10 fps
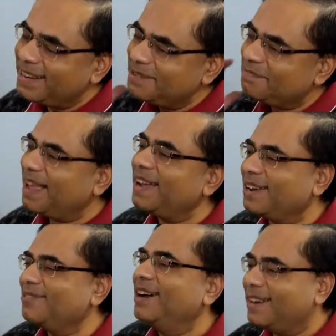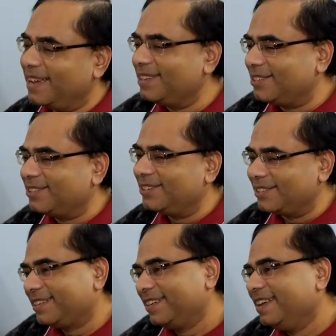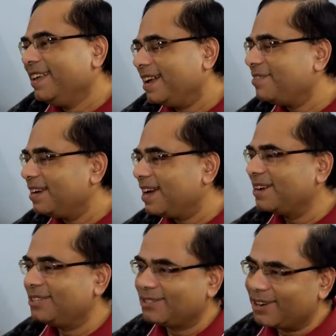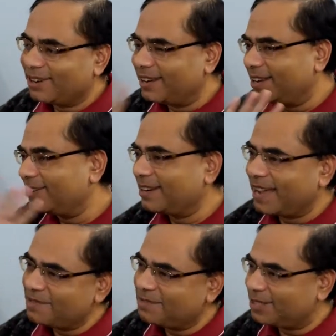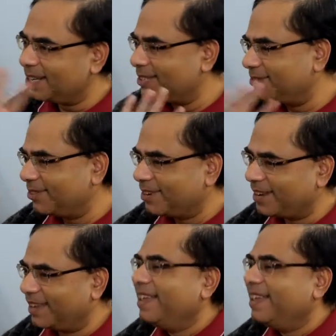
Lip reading: need black and white answers. I'm an actuary. I don't have shades of gray.